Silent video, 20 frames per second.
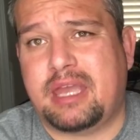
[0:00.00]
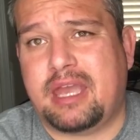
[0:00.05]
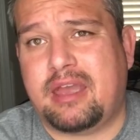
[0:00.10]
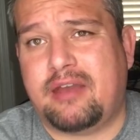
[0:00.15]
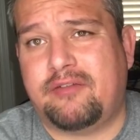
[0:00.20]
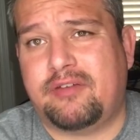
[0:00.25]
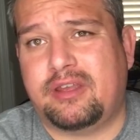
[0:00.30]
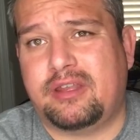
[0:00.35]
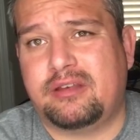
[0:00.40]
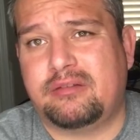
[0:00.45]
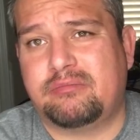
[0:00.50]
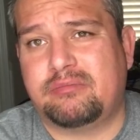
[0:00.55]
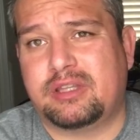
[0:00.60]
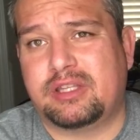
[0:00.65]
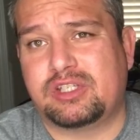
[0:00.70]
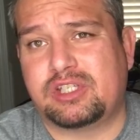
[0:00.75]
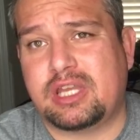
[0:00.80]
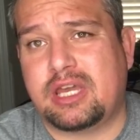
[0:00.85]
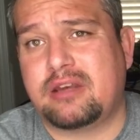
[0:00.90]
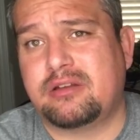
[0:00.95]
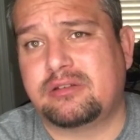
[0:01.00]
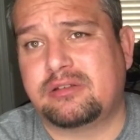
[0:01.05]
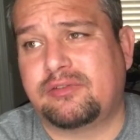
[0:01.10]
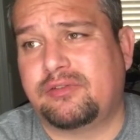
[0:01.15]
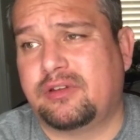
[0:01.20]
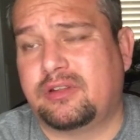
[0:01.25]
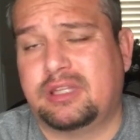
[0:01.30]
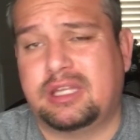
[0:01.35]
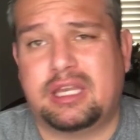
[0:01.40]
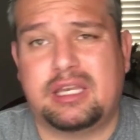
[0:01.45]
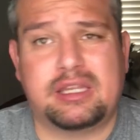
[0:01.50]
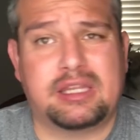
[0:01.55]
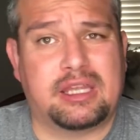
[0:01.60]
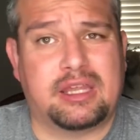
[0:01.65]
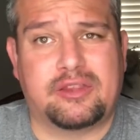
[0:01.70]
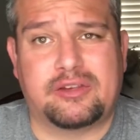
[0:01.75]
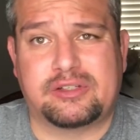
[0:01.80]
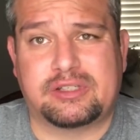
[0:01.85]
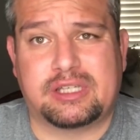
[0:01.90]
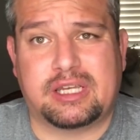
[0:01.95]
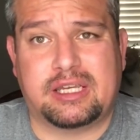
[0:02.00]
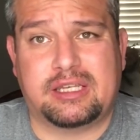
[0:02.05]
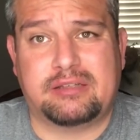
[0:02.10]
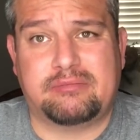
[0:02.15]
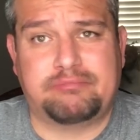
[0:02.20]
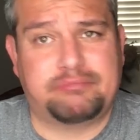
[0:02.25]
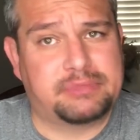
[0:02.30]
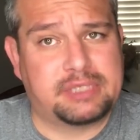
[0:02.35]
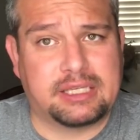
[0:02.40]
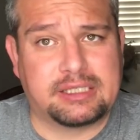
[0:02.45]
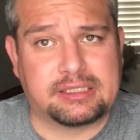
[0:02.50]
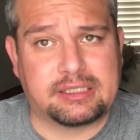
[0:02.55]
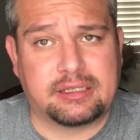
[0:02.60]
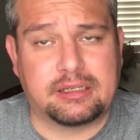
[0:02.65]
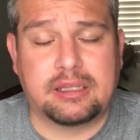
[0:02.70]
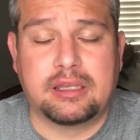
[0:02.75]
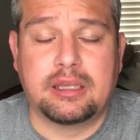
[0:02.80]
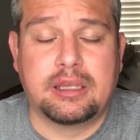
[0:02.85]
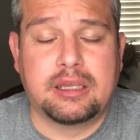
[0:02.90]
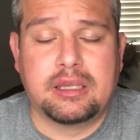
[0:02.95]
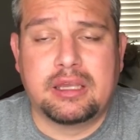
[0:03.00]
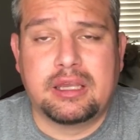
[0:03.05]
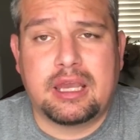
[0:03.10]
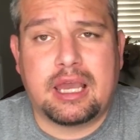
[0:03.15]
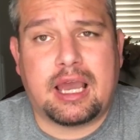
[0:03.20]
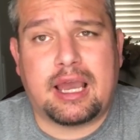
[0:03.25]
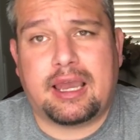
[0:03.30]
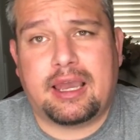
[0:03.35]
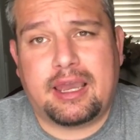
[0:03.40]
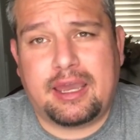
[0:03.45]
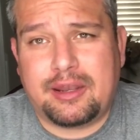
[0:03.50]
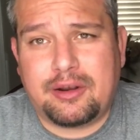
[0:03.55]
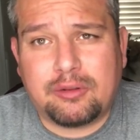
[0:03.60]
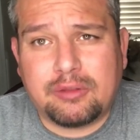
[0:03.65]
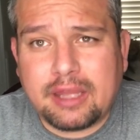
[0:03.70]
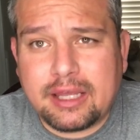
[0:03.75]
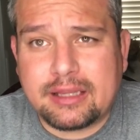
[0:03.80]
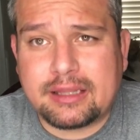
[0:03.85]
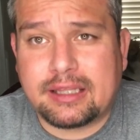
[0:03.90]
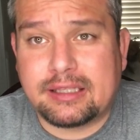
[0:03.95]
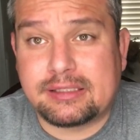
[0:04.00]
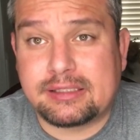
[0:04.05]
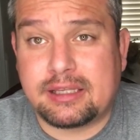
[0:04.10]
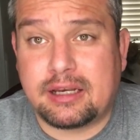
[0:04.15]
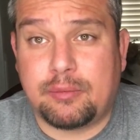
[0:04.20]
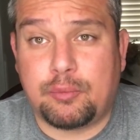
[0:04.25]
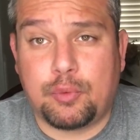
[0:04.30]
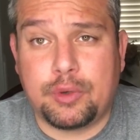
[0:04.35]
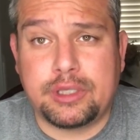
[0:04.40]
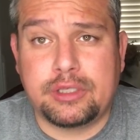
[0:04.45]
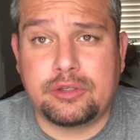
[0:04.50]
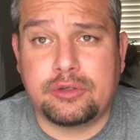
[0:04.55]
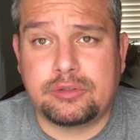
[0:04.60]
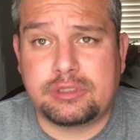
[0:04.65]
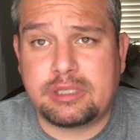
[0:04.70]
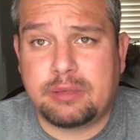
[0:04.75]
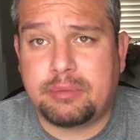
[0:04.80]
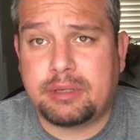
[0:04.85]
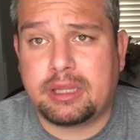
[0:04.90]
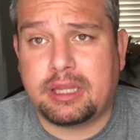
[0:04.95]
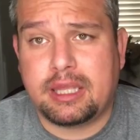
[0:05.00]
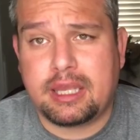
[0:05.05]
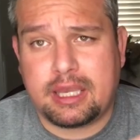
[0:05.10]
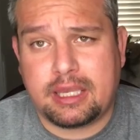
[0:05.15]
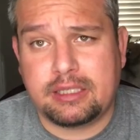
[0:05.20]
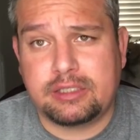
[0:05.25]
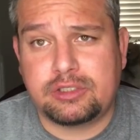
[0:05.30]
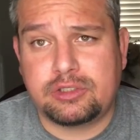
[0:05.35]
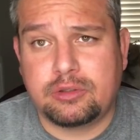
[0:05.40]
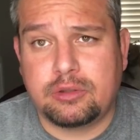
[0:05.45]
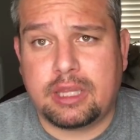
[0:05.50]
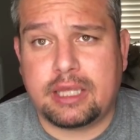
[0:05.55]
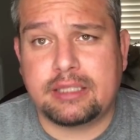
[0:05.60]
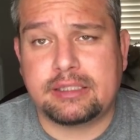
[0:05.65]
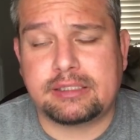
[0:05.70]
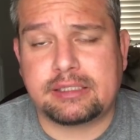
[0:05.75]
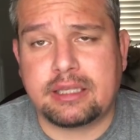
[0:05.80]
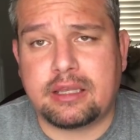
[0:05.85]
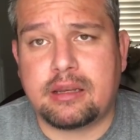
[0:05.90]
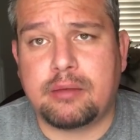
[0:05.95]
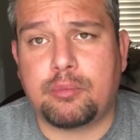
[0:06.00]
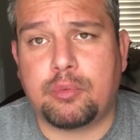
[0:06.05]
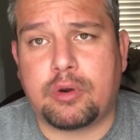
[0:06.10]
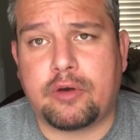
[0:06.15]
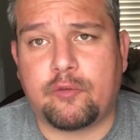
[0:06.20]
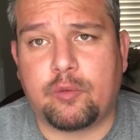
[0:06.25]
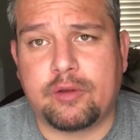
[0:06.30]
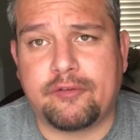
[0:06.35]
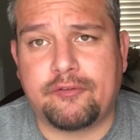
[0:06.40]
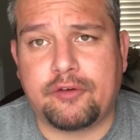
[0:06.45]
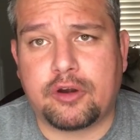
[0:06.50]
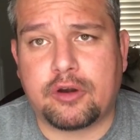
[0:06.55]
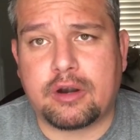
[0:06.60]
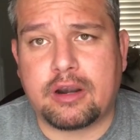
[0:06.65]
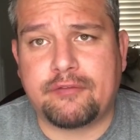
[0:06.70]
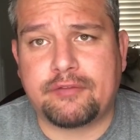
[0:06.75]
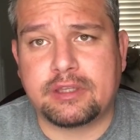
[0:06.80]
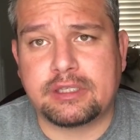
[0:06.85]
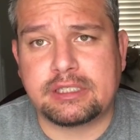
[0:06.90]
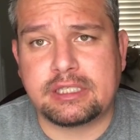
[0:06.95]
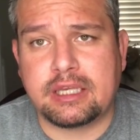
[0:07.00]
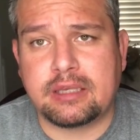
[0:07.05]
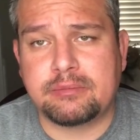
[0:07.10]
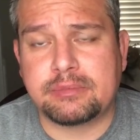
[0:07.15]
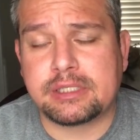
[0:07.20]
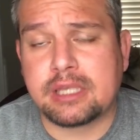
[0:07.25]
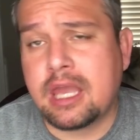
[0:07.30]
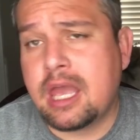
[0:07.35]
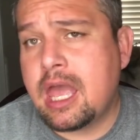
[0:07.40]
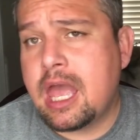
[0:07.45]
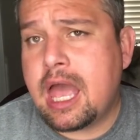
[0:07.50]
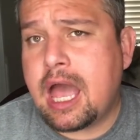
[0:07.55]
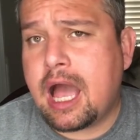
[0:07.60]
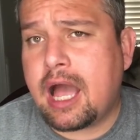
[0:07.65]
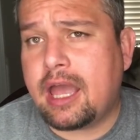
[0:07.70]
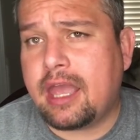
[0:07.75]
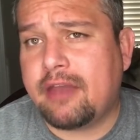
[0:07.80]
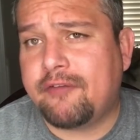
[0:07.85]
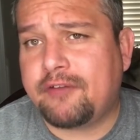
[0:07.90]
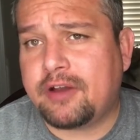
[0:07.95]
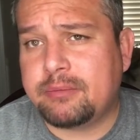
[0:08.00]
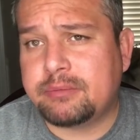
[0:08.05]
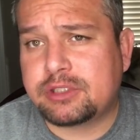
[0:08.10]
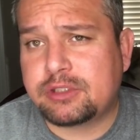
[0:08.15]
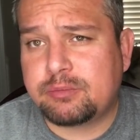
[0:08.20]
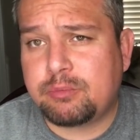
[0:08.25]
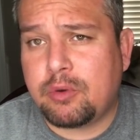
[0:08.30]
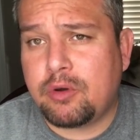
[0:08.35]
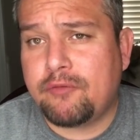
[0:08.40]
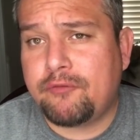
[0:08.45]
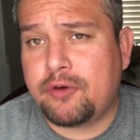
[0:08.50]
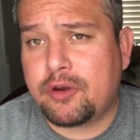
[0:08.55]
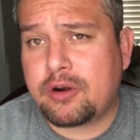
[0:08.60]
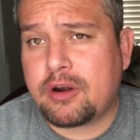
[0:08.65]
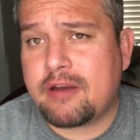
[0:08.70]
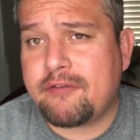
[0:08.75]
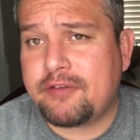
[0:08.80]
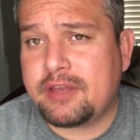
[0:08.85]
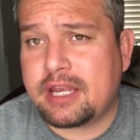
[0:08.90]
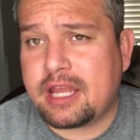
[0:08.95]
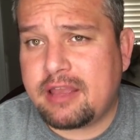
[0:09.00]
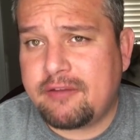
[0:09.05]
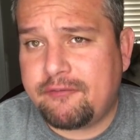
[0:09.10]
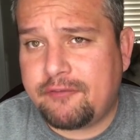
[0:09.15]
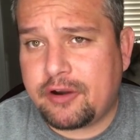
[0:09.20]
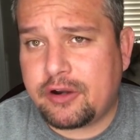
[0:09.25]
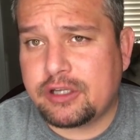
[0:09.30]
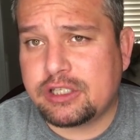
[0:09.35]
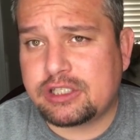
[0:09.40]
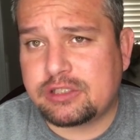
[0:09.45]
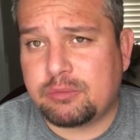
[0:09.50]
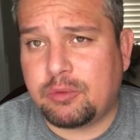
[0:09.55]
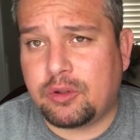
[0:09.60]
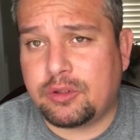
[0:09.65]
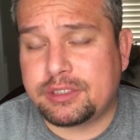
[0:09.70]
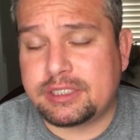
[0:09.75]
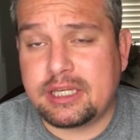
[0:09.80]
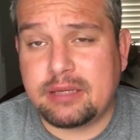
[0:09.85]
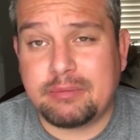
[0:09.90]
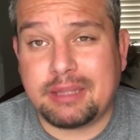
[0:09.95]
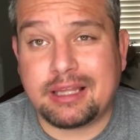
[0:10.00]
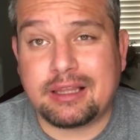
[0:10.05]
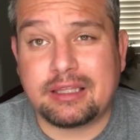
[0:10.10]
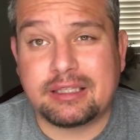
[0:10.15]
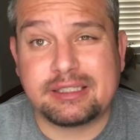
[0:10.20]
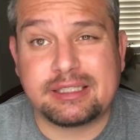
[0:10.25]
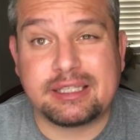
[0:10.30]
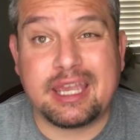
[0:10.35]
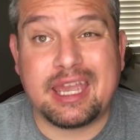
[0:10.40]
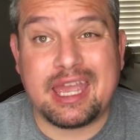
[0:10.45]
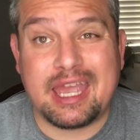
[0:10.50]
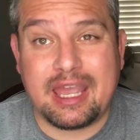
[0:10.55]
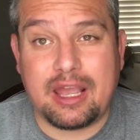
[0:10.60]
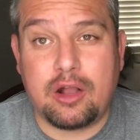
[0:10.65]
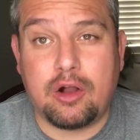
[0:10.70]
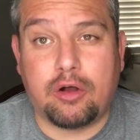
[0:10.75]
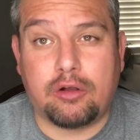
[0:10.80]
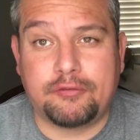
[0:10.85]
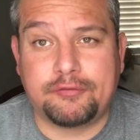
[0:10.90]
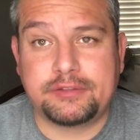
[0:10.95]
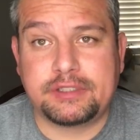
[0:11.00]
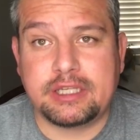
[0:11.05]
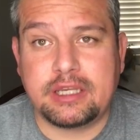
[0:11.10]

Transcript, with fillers: having the shadows filled in and the other side doesn't. I, I don't like that setup. We do typically a two light setup whenever we photograph the teams. If I'm photographing a very small team, like let's say a golf